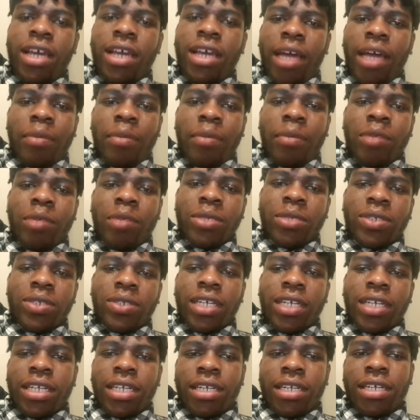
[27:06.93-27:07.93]
I'm coming to
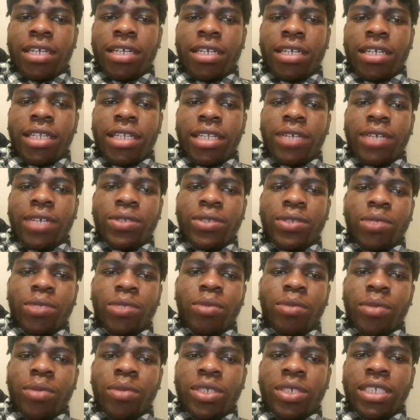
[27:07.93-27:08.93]
Canada, there are job
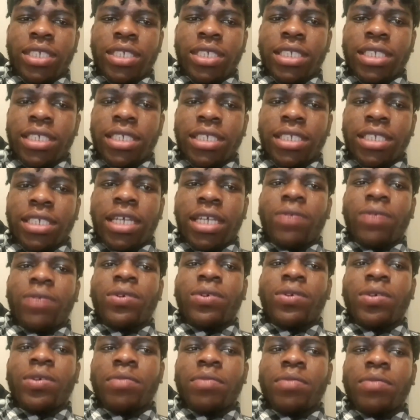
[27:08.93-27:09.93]
opportunities. I will
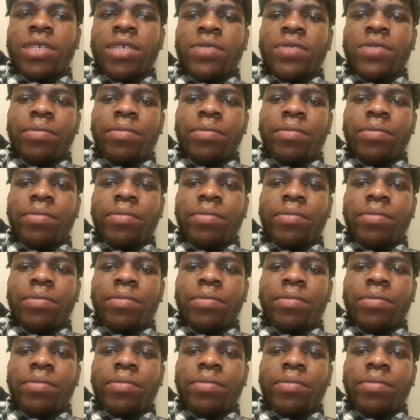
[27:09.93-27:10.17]
come here